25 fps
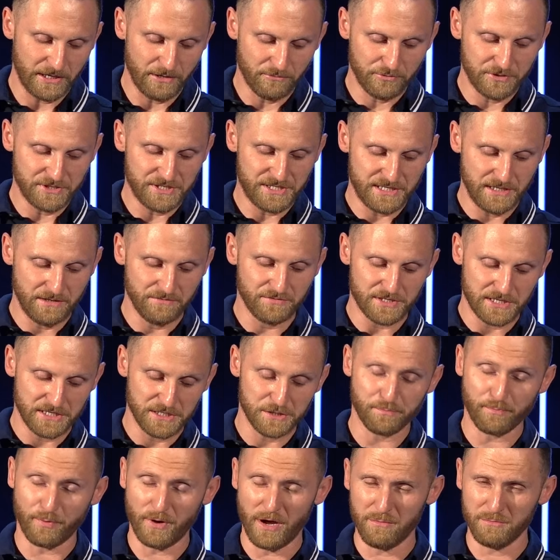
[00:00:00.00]
he receives
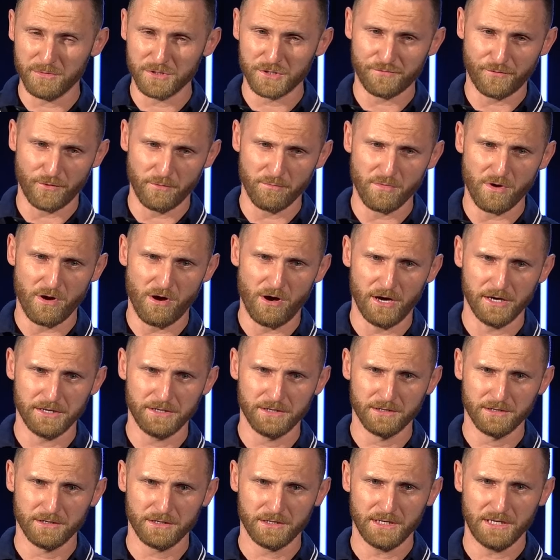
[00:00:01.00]
his promise from
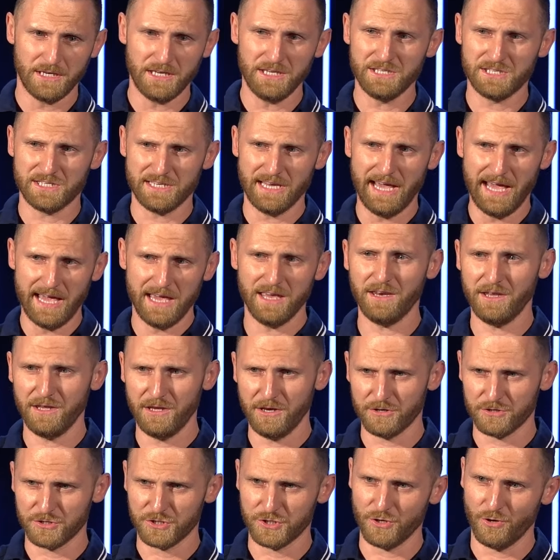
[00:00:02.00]
God. He's 80
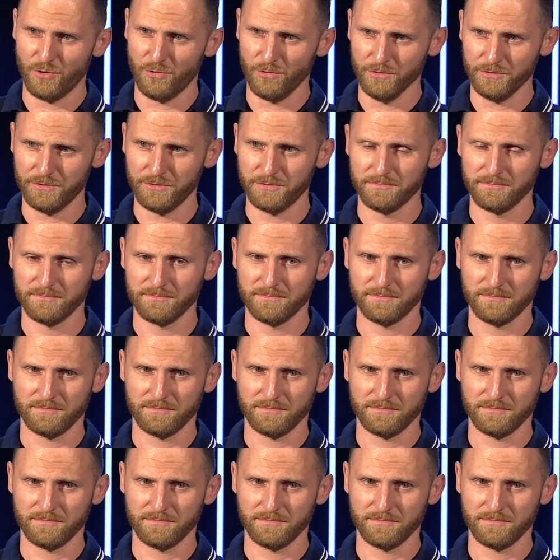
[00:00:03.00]
years old